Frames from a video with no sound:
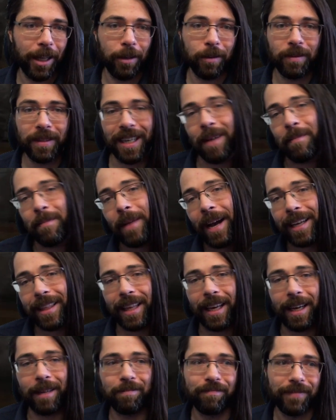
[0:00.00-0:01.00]
to you. Come back
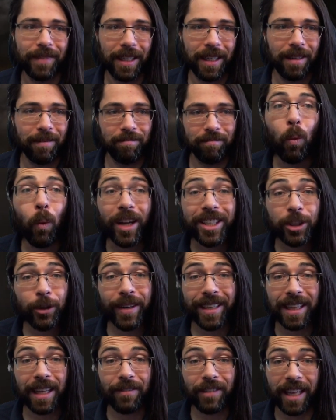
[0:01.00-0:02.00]
then. Once you
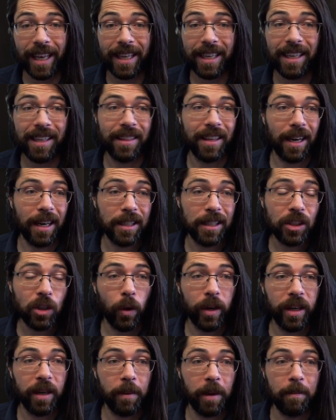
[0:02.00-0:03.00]
hit level 80, there is
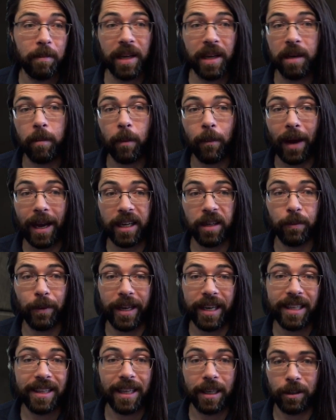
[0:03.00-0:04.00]
going to be a minimum item
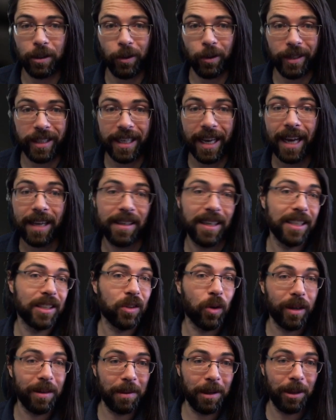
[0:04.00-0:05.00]
rating that you're going to get. It's
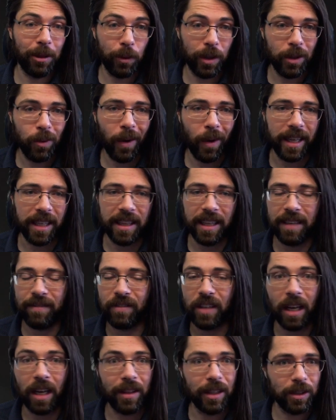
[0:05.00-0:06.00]
going to be 320. They've
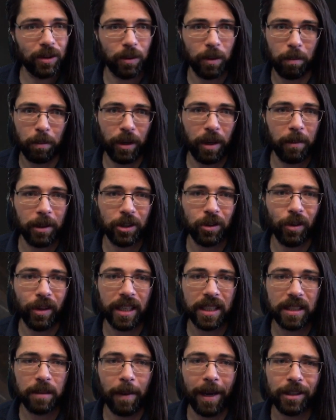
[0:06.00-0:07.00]
done this with pretty much all the
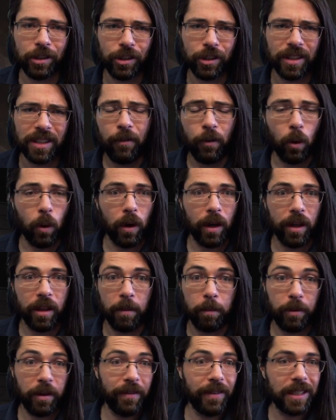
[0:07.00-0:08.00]
expansions. For the
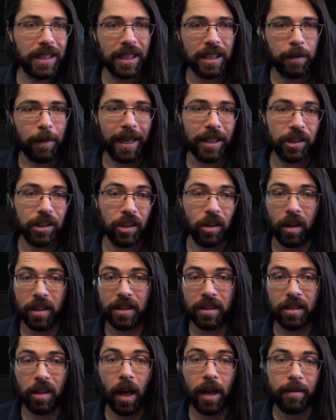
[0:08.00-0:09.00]
previous expansion,
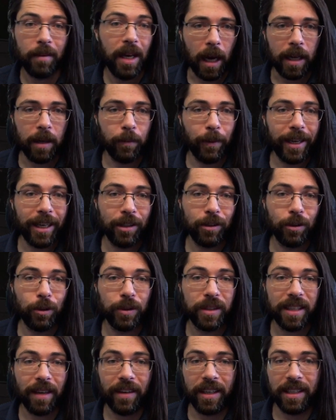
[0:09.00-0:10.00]
Onslaught, item rating
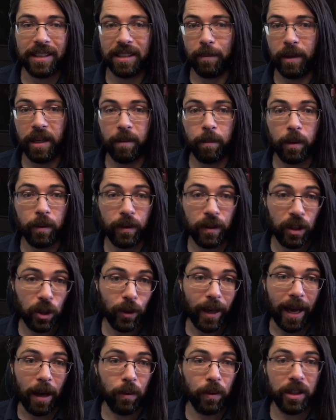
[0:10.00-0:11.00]
270 is the minimum you
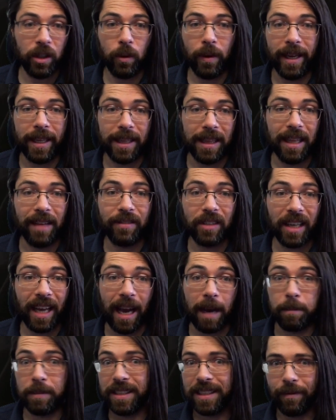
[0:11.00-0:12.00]
get when you hit level
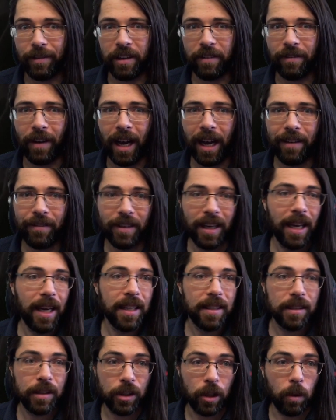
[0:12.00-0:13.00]
cap 75.
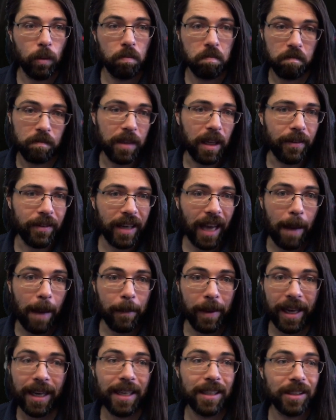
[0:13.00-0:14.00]
So level cap
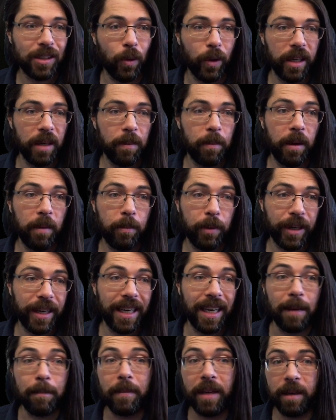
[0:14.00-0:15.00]
80 is going to be
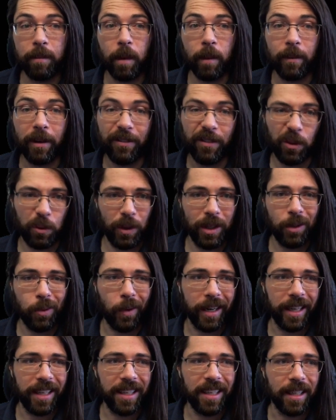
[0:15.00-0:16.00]
bringing a minimum of
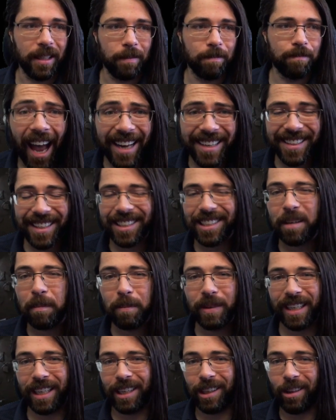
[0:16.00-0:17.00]
320 gear. I did
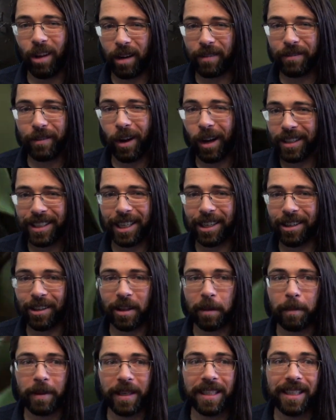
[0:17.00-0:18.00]
complete a lot of content on
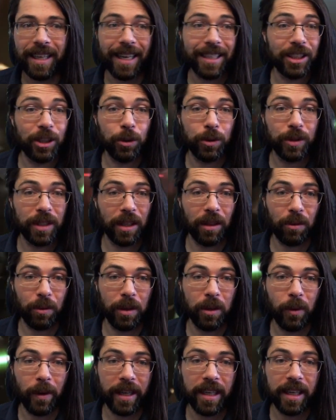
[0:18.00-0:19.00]
the PTS using
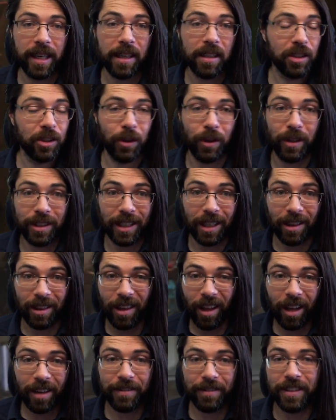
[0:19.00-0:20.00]
320 gear, so there's a
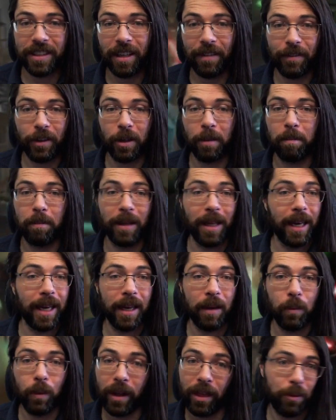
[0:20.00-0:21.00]
lot of stuff you can play
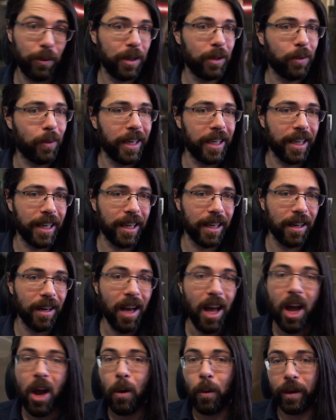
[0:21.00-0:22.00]
with 320 gear
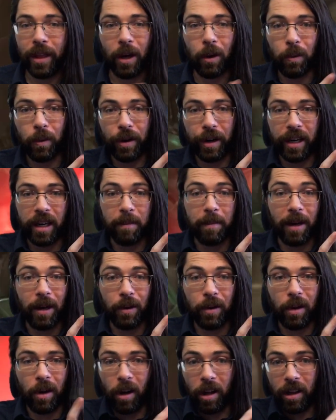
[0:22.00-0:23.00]
without worrying
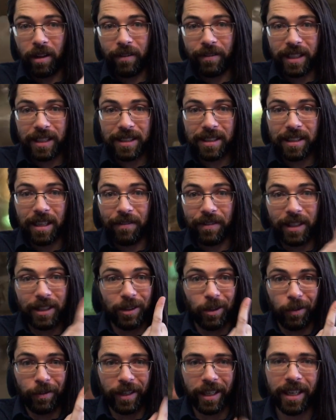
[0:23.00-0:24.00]
about all of this stuff
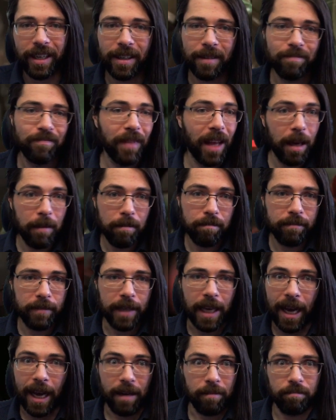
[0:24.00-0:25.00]
that's over here.
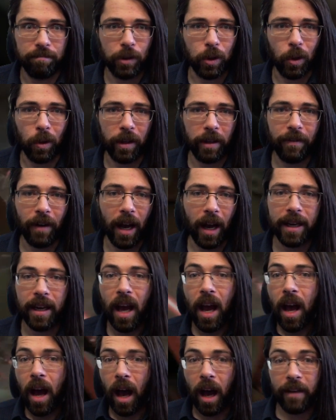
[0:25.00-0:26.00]
Yeah, totally fine.
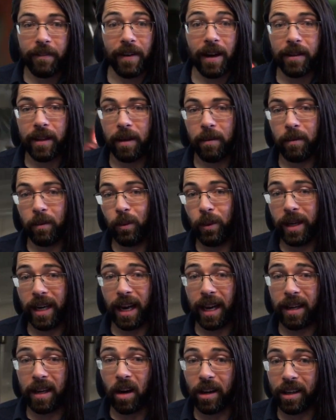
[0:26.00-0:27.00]
I found that when
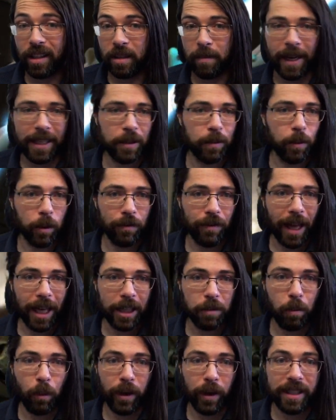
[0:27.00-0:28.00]
I got into mass mode
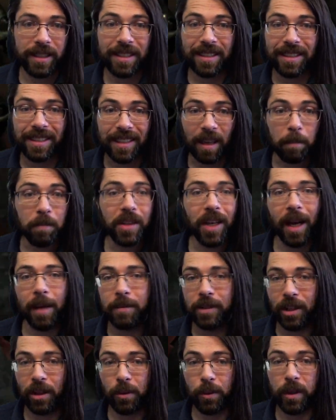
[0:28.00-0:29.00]
flashpoints,
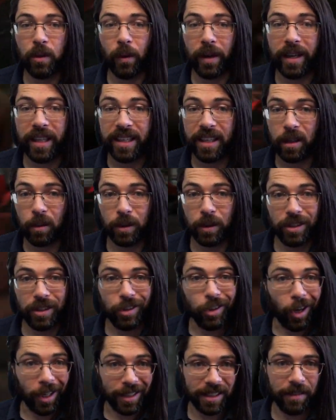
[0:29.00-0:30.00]
sometimes 320 gear was
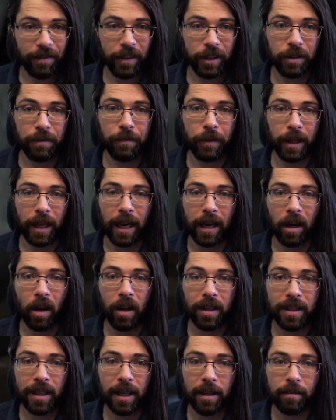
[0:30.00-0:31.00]
not sufficient for that
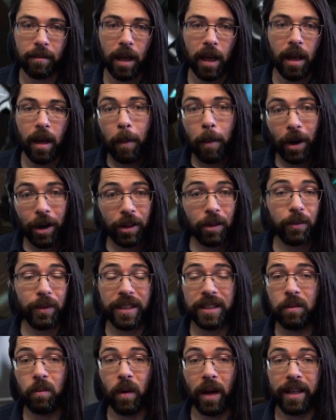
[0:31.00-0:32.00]
content. Part of the
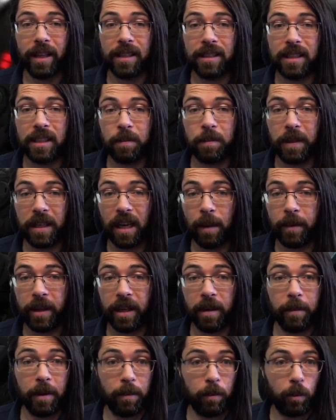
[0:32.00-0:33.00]
reason why this is becoming
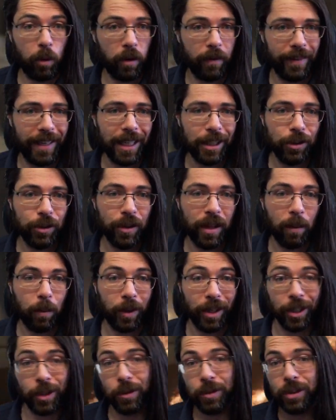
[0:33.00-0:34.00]
a bit more of an issue than
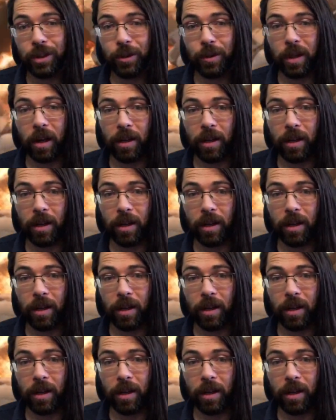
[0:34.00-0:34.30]
we're used to in